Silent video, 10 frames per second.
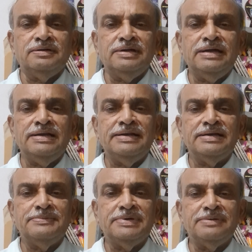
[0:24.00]
a
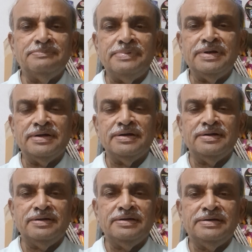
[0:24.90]
little
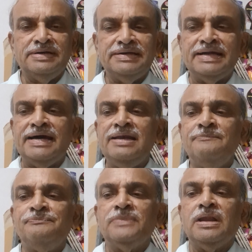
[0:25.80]
bit detail
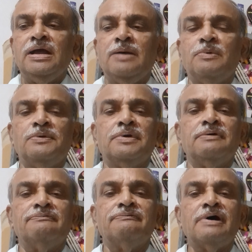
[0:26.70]
about
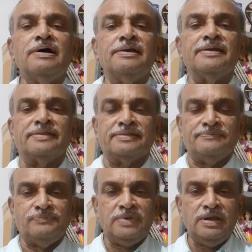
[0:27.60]
falls,
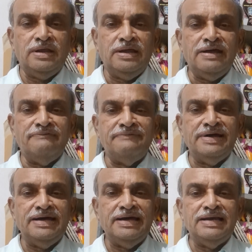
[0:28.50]

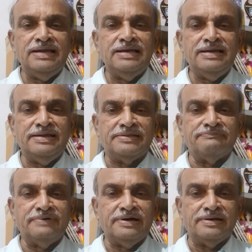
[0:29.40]
FALLS,
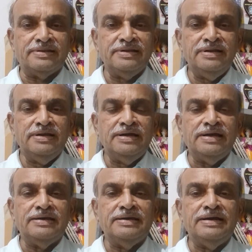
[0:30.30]
falls
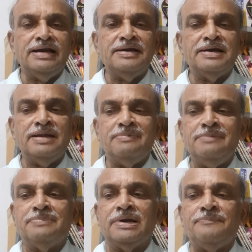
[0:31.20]
in elderly
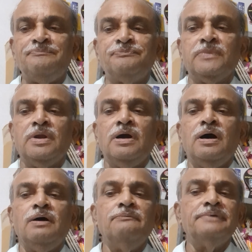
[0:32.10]
people.
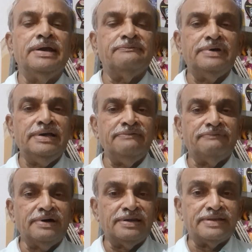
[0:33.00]
How frequently
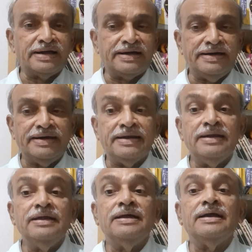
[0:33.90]
falls occur
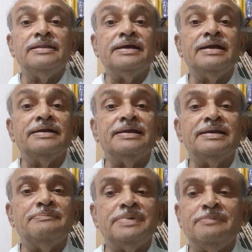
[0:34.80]
in the
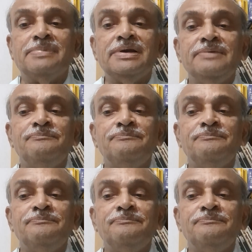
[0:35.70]
elderly people?